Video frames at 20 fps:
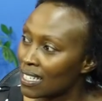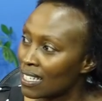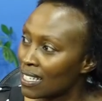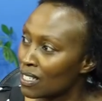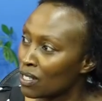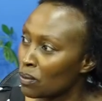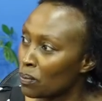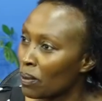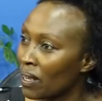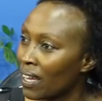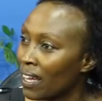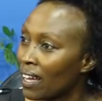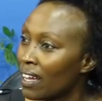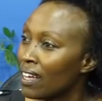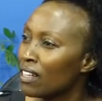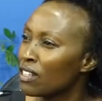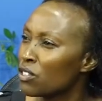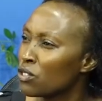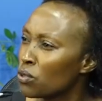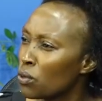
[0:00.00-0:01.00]
this week,
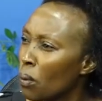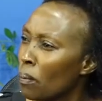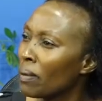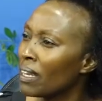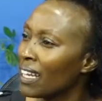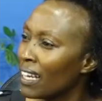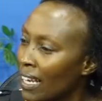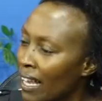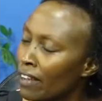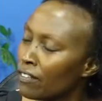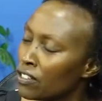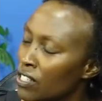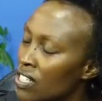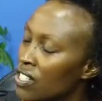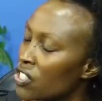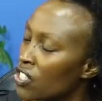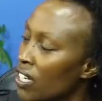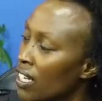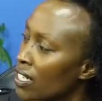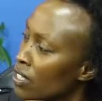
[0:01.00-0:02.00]
so many
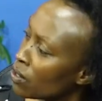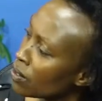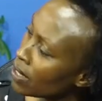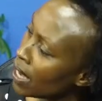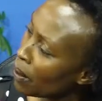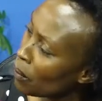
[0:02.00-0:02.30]
life-changing lessons.